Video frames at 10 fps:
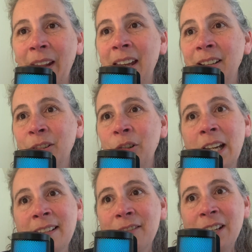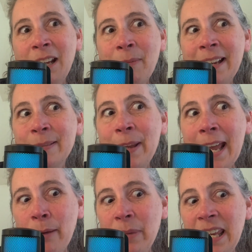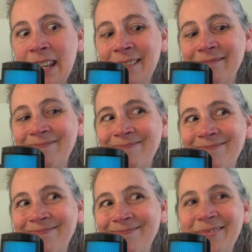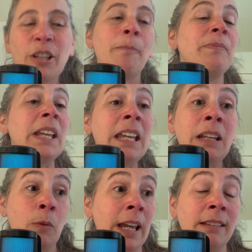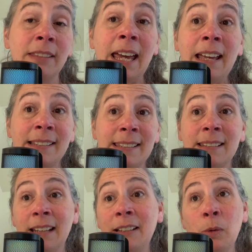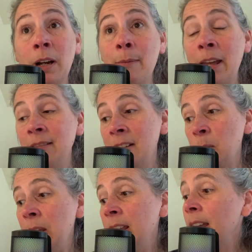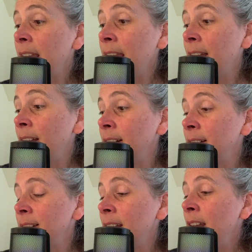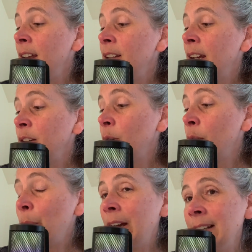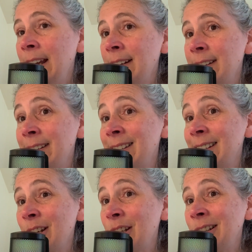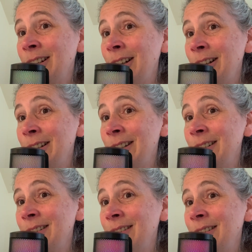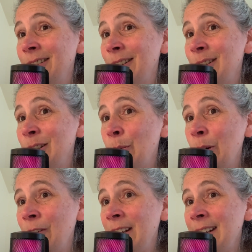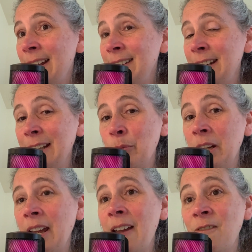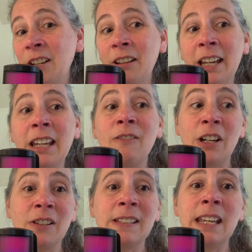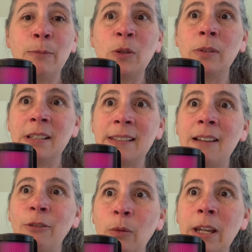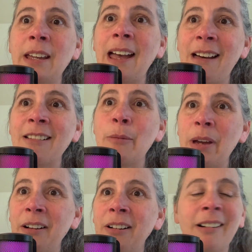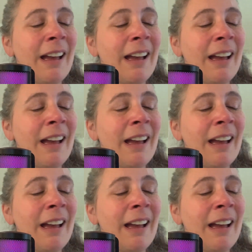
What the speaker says: And creativity makes me happy. So anyway, that's where I'm at this week. And I know the podcasts aren't super fantastic, but I feel like if I just keep doing this every week, I'll get better.